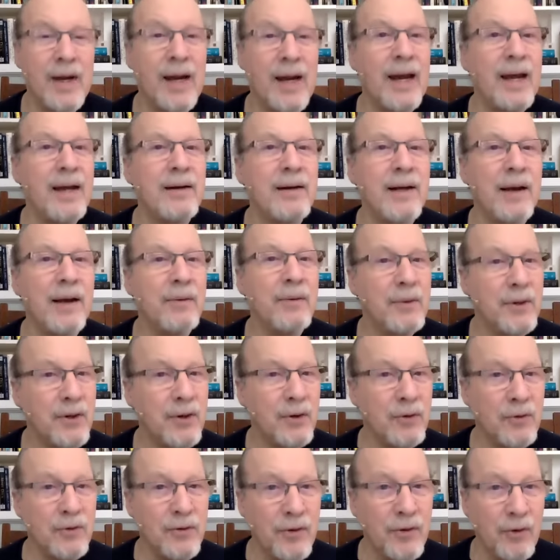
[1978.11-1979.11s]
And I would
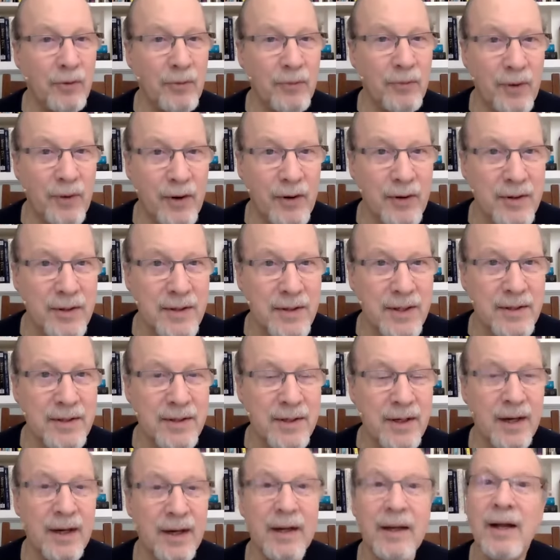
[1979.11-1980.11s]
go so far as to
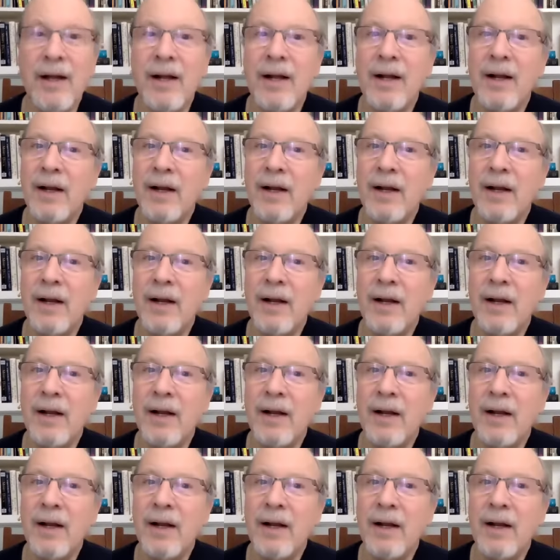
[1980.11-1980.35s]
say